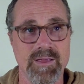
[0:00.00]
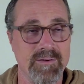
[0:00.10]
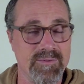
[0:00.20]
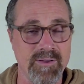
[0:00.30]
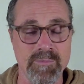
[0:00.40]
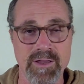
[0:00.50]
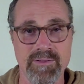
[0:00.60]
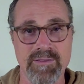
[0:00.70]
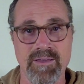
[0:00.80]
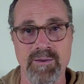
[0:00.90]
And if somebody
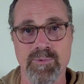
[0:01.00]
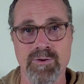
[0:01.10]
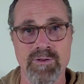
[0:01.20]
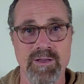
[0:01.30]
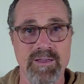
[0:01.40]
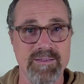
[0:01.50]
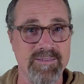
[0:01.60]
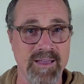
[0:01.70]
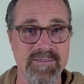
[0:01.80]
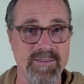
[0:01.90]
at the table
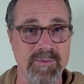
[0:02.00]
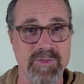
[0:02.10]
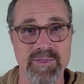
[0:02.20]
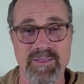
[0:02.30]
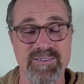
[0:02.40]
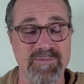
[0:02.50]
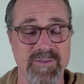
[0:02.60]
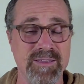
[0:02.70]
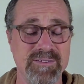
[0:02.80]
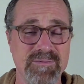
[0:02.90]
says something that's
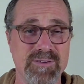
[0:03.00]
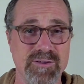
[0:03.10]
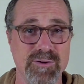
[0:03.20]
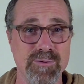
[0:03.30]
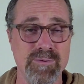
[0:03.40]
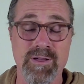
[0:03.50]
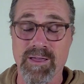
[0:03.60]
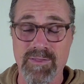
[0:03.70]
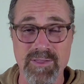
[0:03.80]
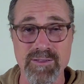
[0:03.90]
offensive to you,
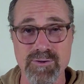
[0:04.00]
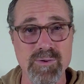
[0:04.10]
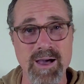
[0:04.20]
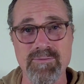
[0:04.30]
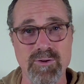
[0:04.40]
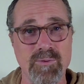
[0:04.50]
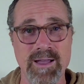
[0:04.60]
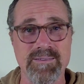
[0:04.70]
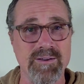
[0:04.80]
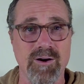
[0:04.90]
then you have the
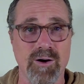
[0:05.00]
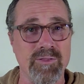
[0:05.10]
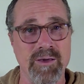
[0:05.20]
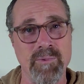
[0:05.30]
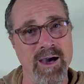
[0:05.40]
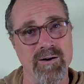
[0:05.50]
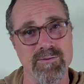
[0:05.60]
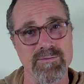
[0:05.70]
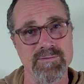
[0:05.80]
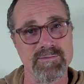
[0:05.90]
right to call them
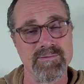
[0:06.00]
out